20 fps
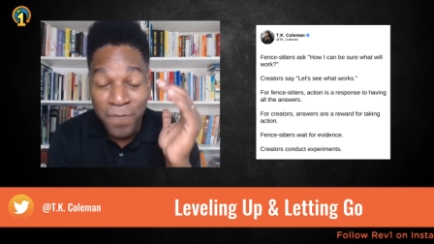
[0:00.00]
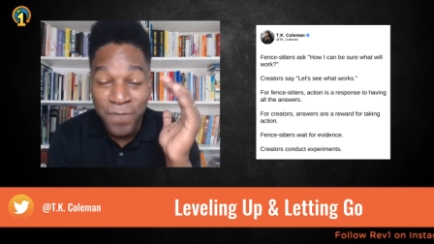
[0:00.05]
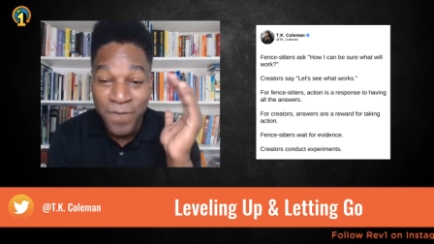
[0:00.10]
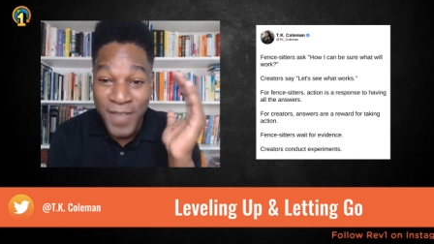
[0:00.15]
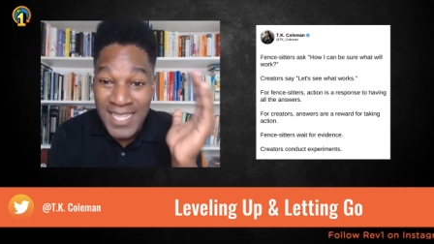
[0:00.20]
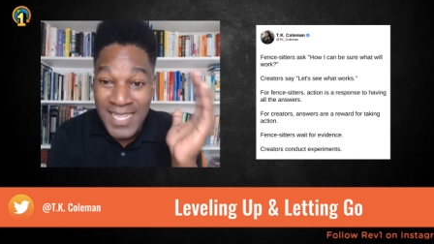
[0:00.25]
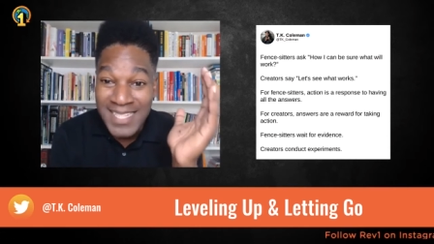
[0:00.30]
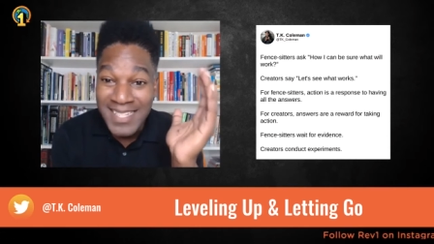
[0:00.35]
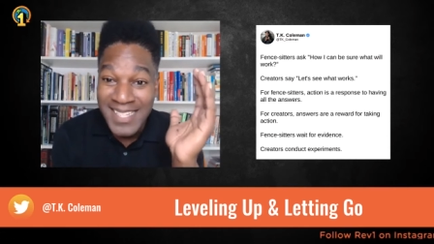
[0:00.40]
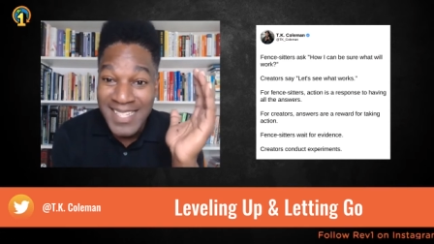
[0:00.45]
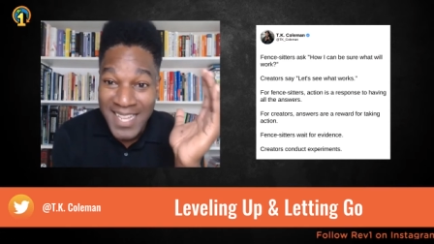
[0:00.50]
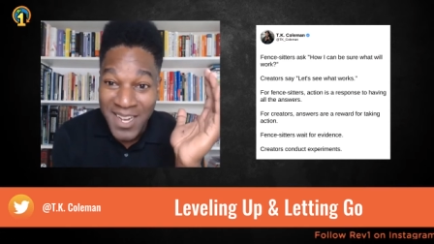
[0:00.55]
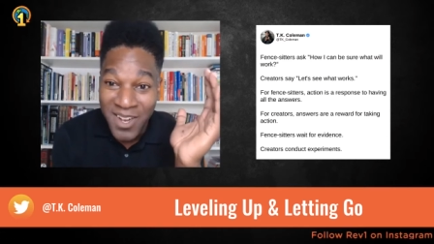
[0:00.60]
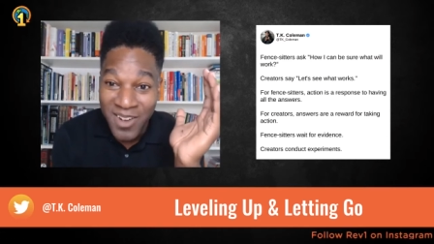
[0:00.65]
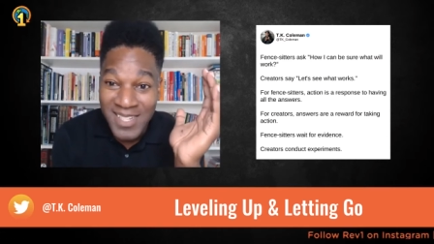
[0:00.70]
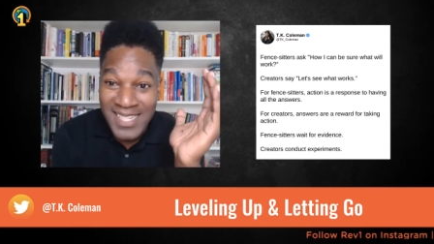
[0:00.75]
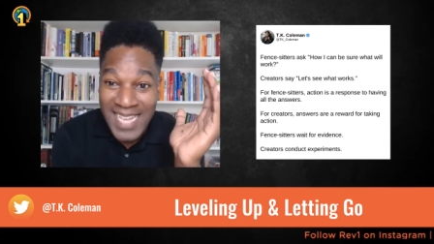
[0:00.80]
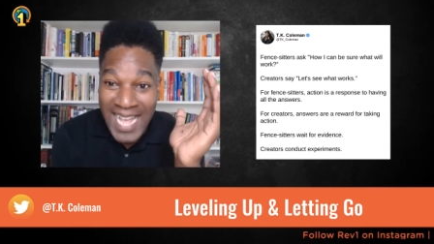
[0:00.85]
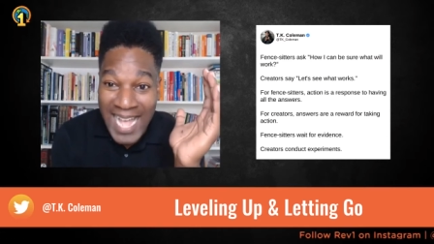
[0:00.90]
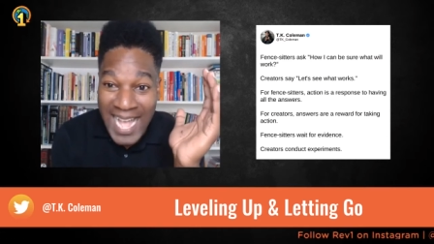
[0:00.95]
Fence
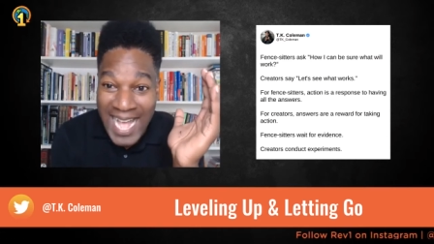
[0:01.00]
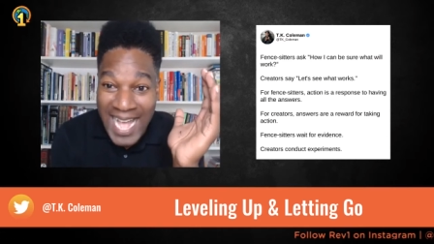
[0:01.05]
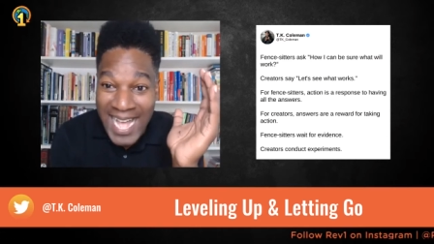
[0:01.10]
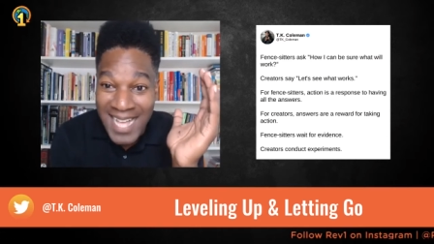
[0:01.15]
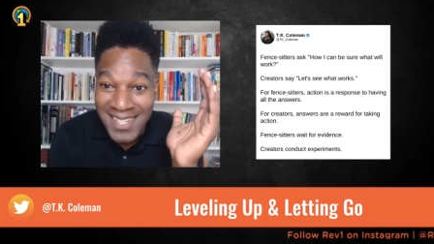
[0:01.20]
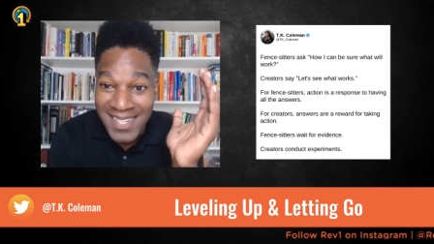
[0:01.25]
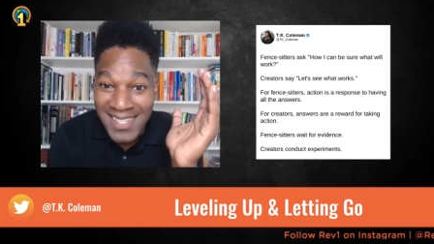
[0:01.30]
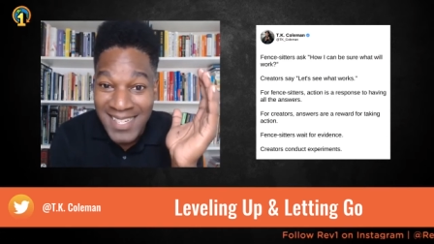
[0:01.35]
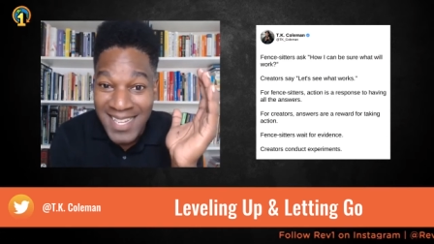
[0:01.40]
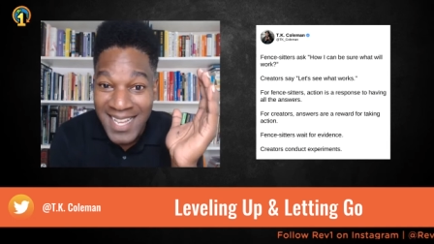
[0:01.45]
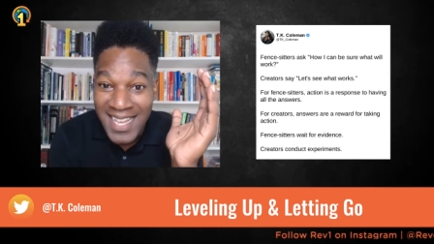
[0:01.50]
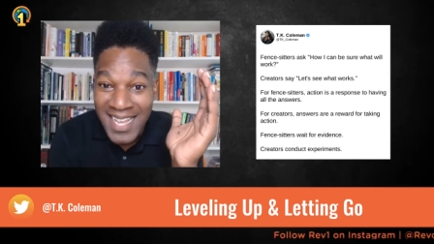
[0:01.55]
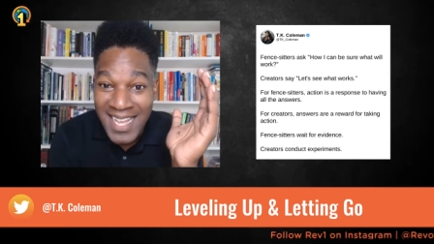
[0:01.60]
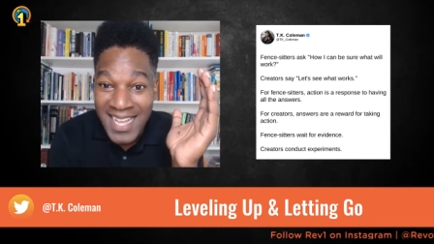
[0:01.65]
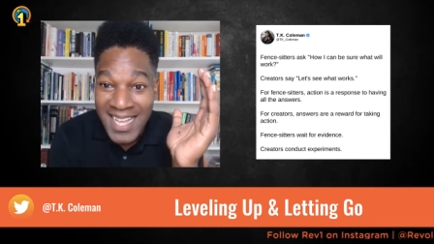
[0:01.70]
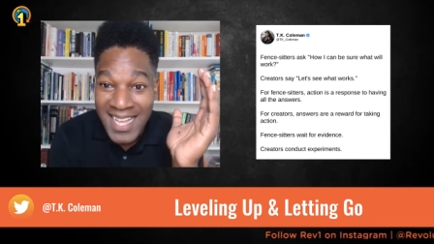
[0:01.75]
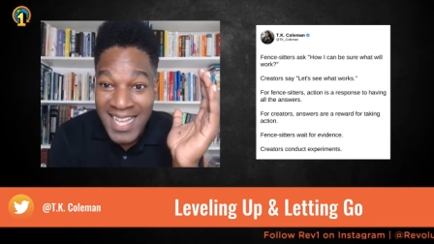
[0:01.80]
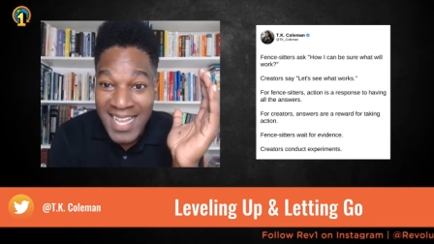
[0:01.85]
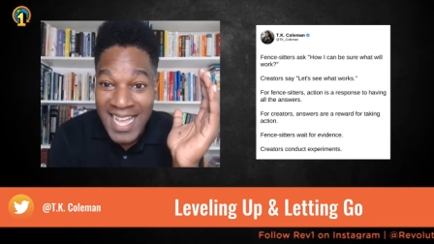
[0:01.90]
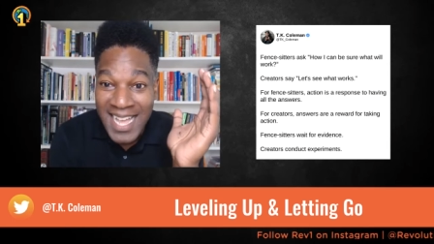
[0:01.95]
sitters ask,
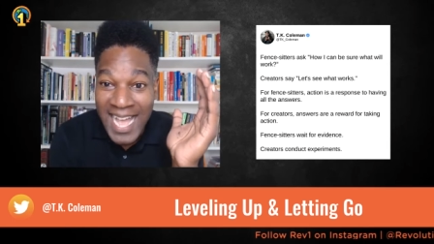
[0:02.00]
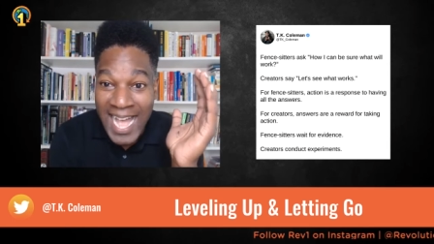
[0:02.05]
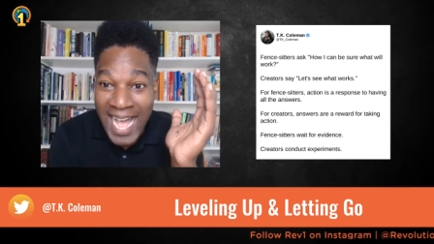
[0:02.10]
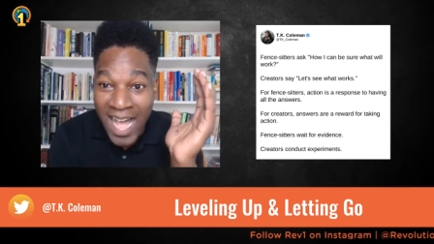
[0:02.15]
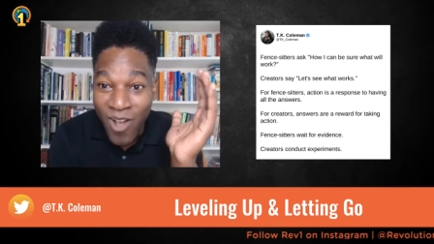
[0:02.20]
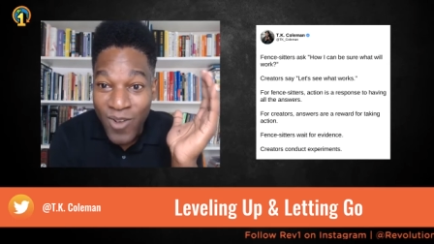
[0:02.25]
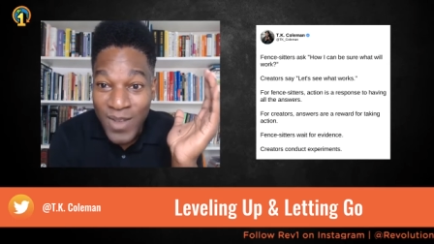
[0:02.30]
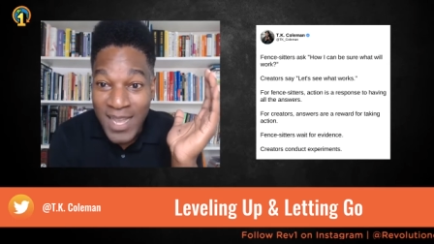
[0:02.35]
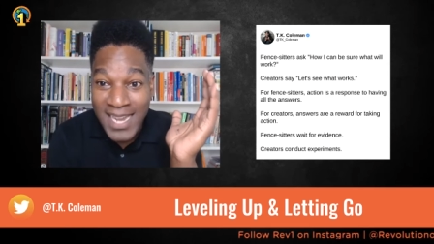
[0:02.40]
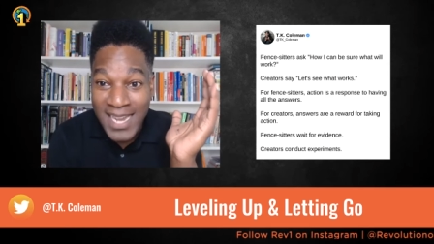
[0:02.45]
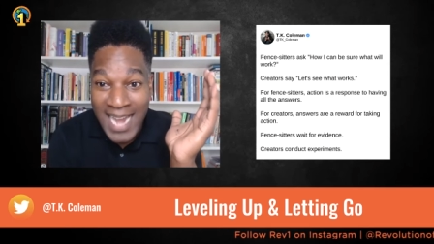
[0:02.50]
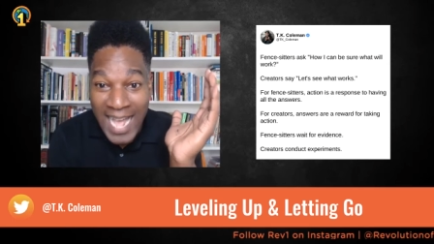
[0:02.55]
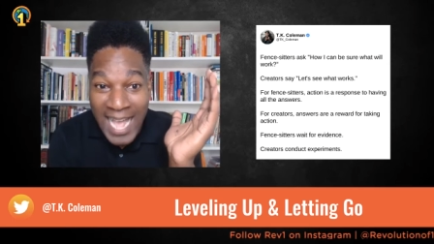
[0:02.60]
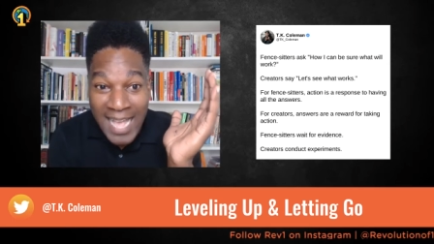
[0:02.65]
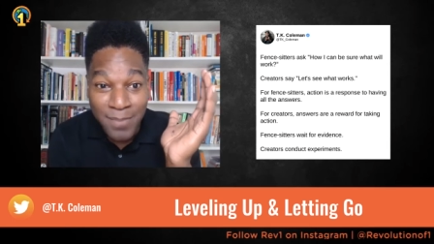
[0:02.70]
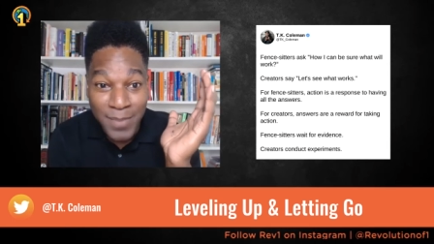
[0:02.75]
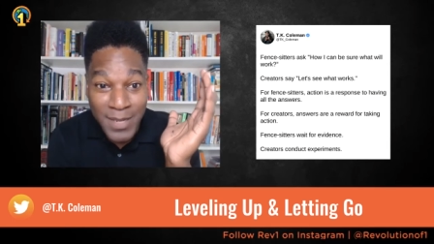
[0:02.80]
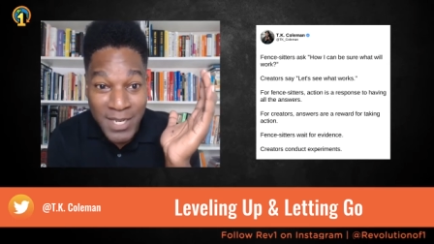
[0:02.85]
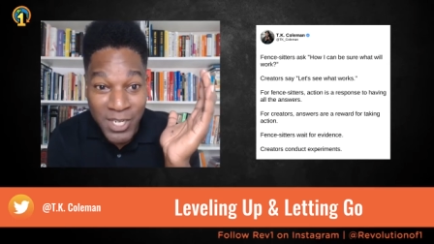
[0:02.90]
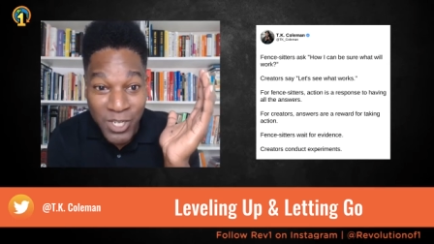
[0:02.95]
How can
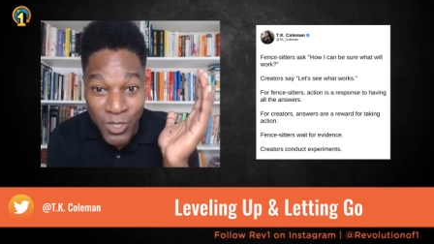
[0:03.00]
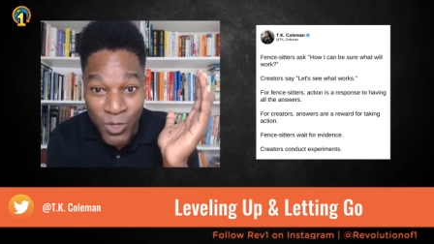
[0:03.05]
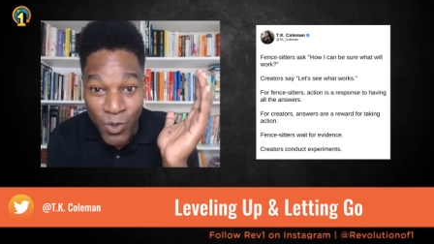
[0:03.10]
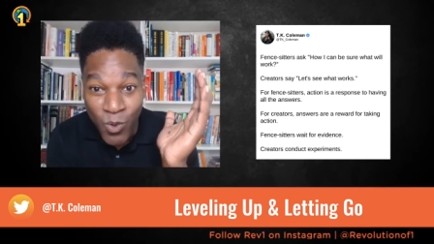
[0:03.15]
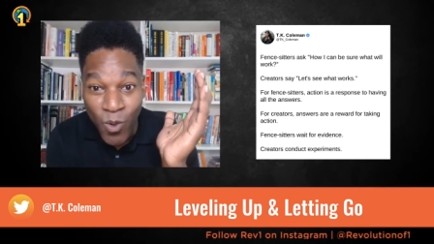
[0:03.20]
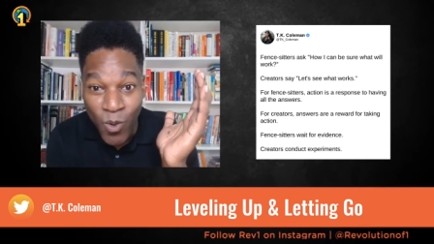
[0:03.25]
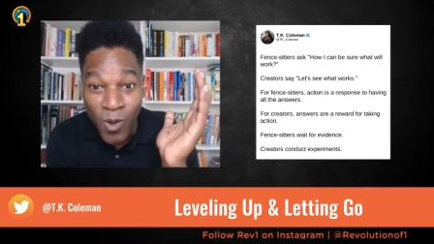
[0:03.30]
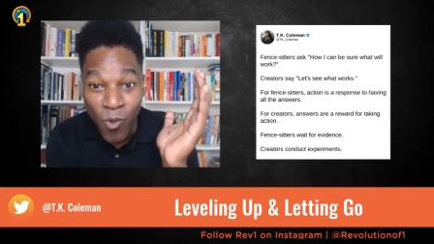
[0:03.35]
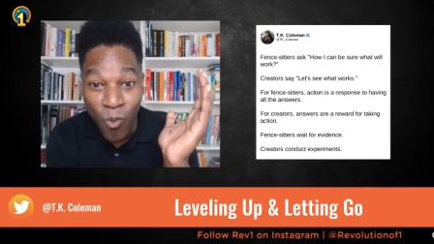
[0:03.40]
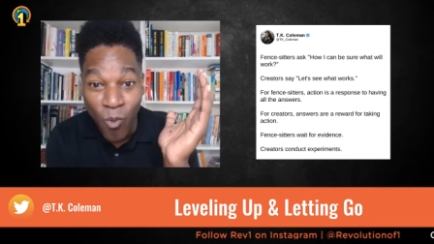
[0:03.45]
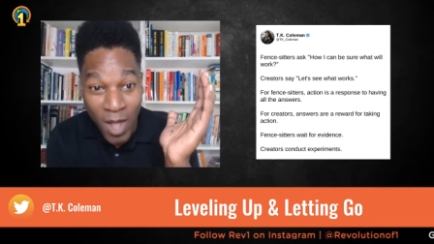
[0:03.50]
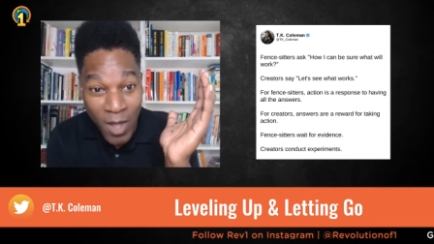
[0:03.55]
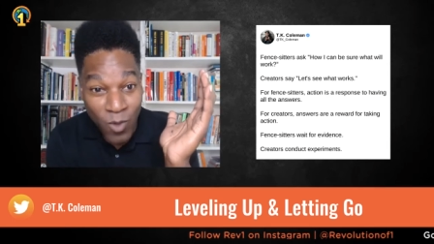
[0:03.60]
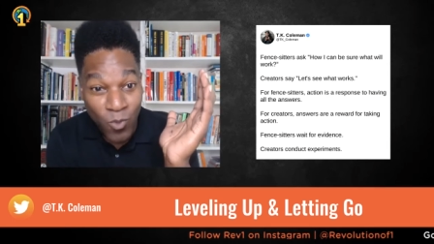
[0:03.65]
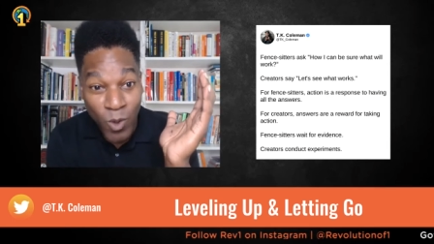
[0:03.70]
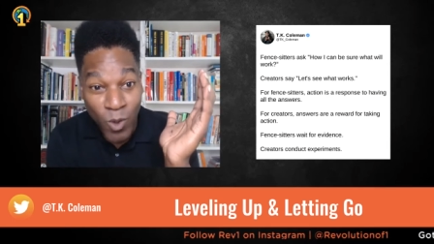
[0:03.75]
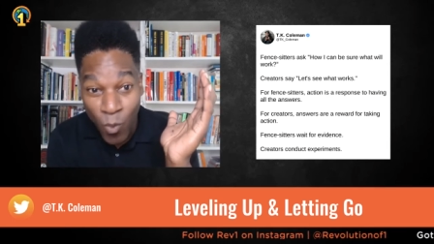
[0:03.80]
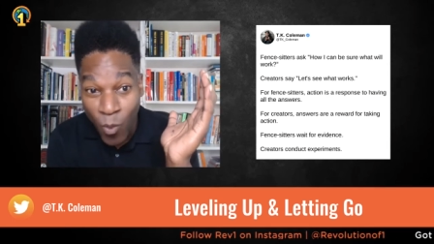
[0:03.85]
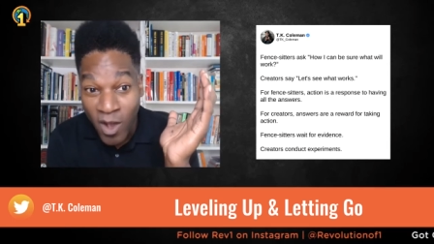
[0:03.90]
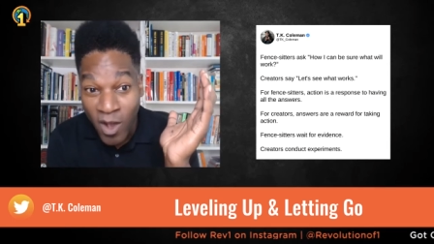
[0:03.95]
I be sure what
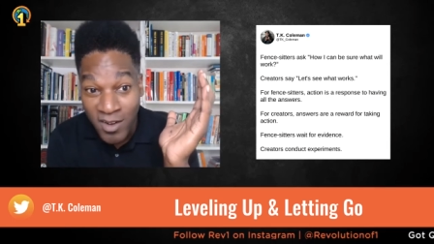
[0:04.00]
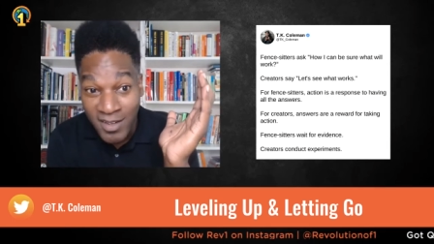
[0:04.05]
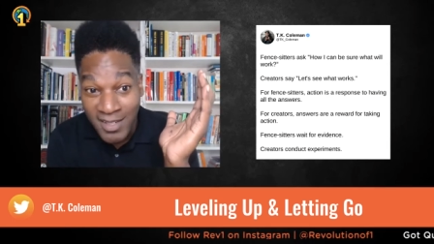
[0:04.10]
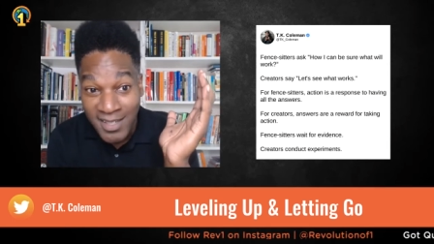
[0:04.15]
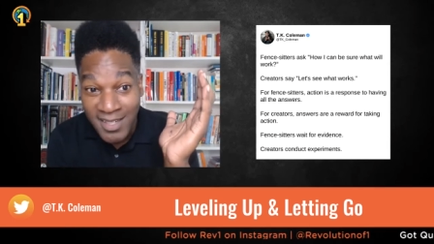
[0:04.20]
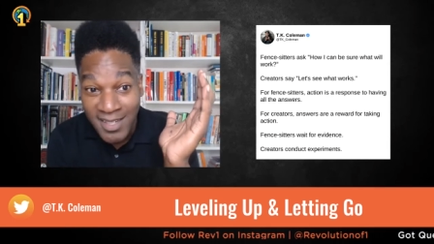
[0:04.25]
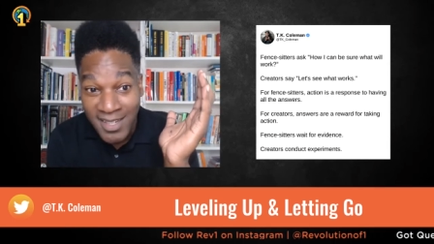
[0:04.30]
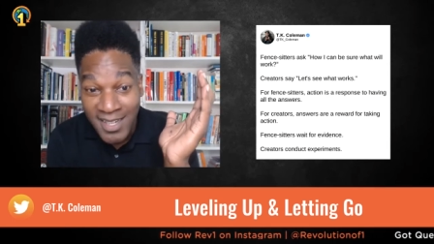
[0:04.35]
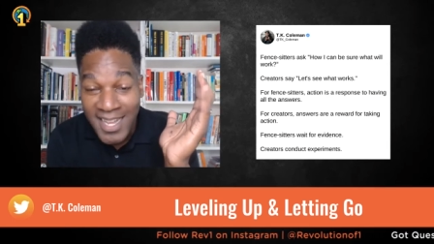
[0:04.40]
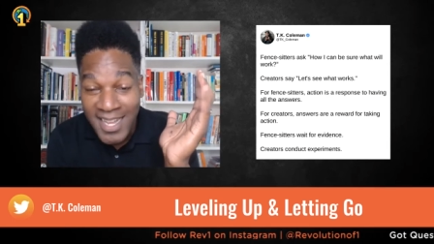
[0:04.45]
will work?